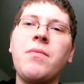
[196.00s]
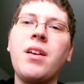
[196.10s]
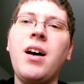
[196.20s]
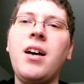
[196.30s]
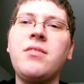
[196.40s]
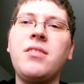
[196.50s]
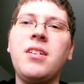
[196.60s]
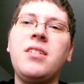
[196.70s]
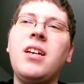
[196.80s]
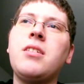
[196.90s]

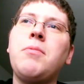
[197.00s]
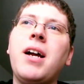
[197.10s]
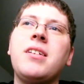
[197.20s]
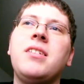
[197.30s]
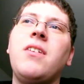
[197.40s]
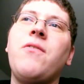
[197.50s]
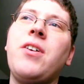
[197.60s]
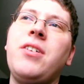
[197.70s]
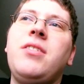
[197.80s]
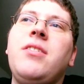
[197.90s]
Azusa takes practicing
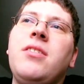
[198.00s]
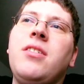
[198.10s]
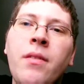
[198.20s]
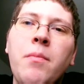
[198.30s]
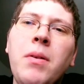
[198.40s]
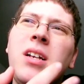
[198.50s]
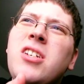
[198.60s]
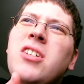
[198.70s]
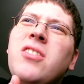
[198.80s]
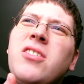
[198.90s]
very seriously, but
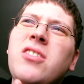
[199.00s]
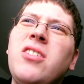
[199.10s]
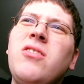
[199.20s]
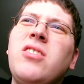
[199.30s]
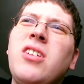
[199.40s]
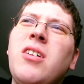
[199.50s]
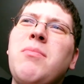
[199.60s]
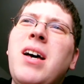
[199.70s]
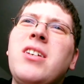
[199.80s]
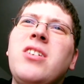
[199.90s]
she learns to loosen
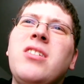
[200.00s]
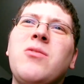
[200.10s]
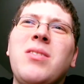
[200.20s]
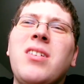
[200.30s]
up as she is with the